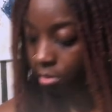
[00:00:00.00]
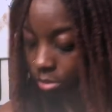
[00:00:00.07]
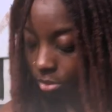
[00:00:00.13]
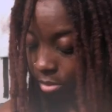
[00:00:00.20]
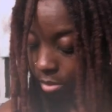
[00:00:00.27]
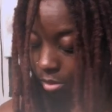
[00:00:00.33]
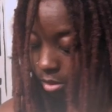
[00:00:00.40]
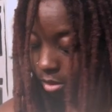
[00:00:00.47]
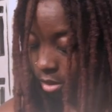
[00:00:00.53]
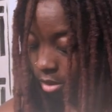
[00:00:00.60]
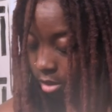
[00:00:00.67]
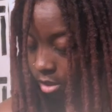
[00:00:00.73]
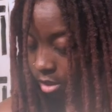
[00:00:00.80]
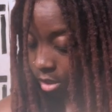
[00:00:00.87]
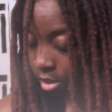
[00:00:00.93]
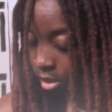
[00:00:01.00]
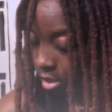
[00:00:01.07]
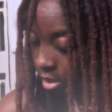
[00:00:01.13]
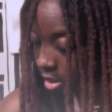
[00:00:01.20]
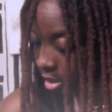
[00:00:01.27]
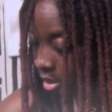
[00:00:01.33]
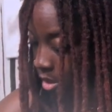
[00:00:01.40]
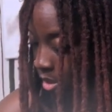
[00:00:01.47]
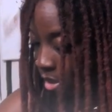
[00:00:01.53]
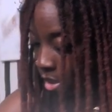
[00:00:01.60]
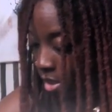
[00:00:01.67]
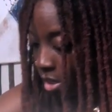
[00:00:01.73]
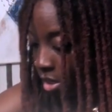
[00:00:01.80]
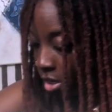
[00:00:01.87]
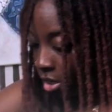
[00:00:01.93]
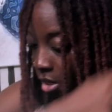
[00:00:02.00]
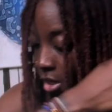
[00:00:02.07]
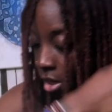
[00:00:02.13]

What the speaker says: Nothing is said.